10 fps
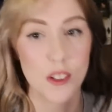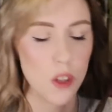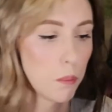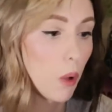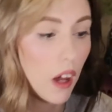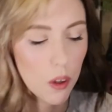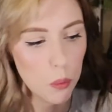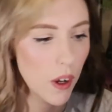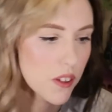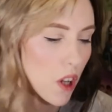top,
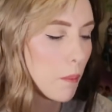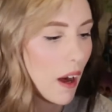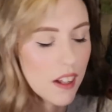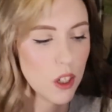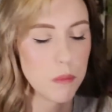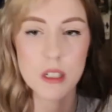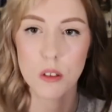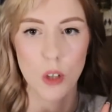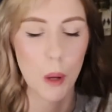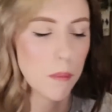
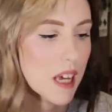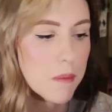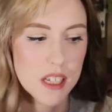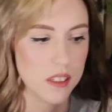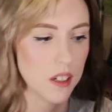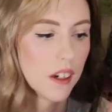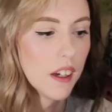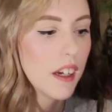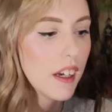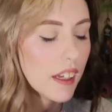still top, same as EXO,
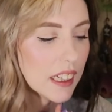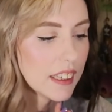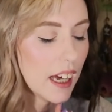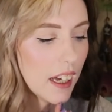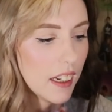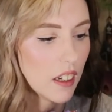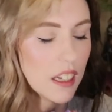like that.